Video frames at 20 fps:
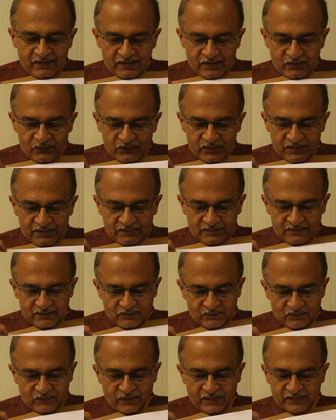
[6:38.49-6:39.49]
in which,
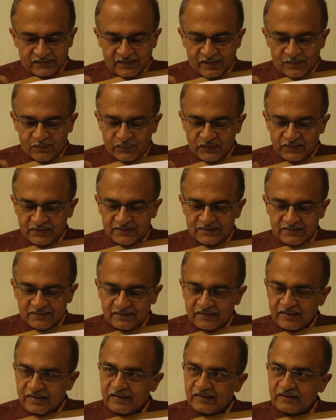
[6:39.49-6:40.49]
for example, this
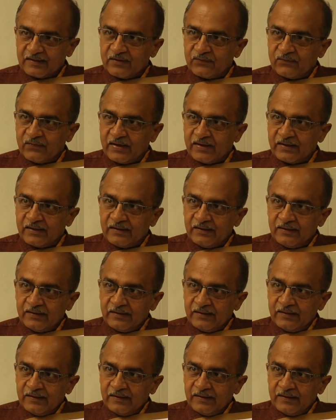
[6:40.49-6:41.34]
is another one